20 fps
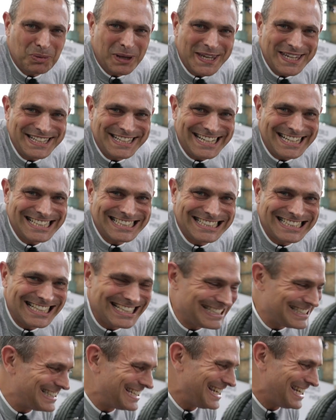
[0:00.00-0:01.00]

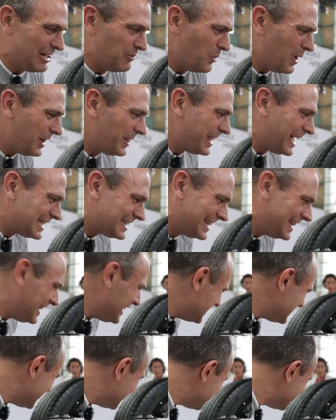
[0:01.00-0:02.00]
PDCC, well,
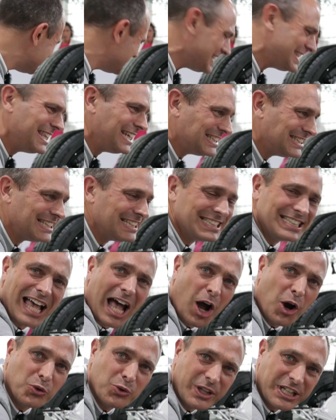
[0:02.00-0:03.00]
this is
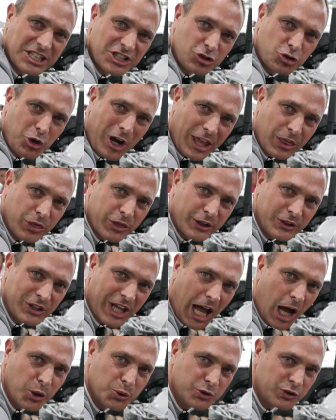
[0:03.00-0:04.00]
how they strengthened
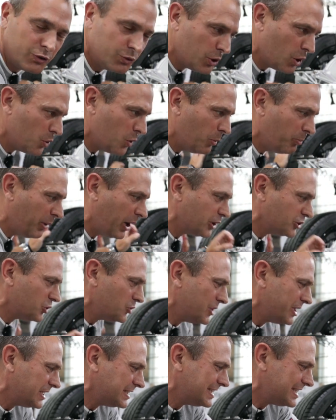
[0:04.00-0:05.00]
out the roll bar.
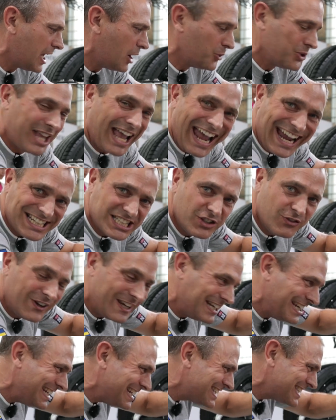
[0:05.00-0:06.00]
So this is how it
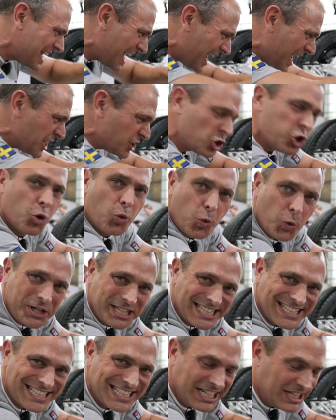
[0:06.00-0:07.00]
activated. It's
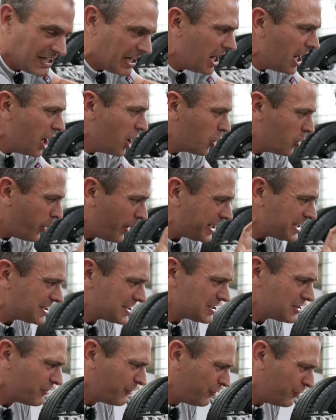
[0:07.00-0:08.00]
twisted, quite
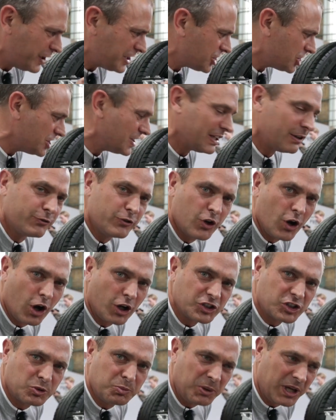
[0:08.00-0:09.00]
sufficient if you
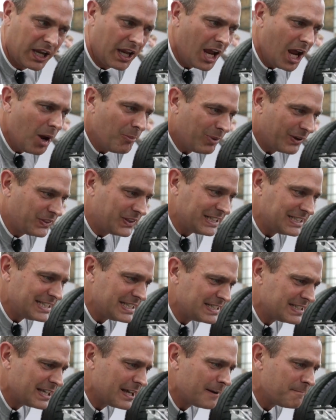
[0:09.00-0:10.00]
ask me. But this
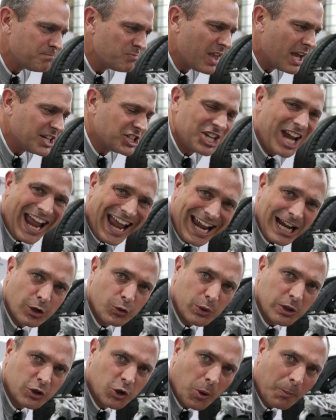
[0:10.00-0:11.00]
is a
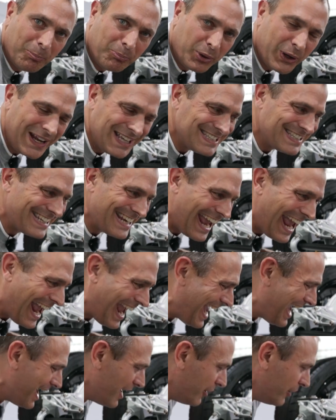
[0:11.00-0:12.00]
tank with compressed
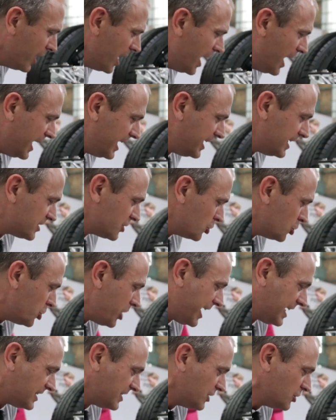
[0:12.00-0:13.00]
air and it's
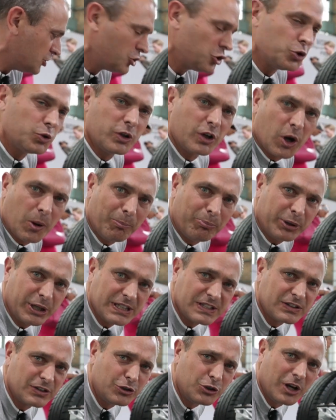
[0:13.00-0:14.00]
connected to the
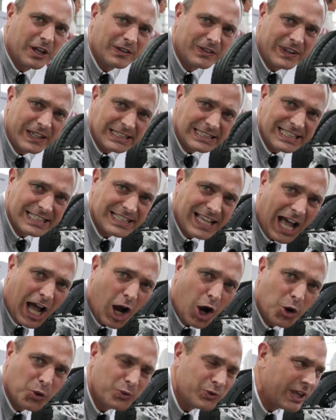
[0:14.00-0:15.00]
compressor, and this is
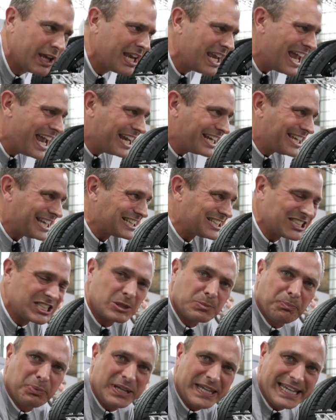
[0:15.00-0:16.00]
how they get
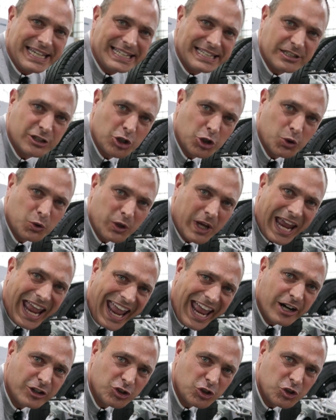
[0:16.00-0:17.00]
speed to the
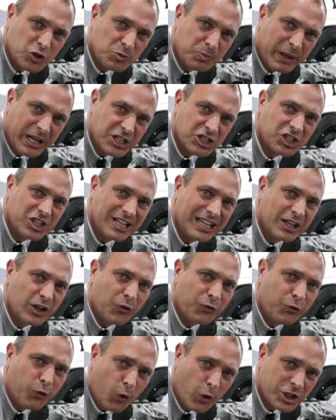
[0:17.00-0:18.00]
air suspension in
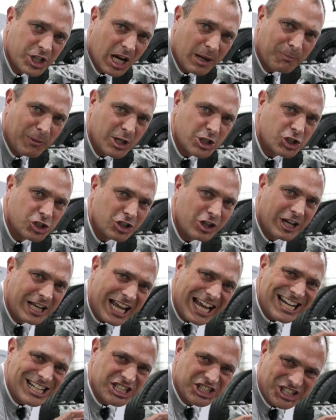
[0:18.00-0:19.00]
the four-dimensional
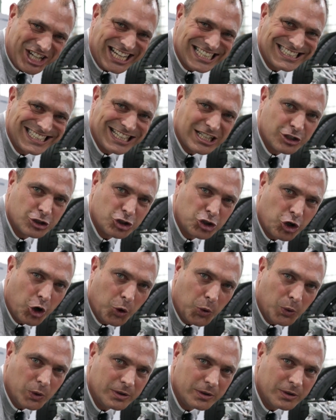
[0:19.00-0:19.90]
chassis control.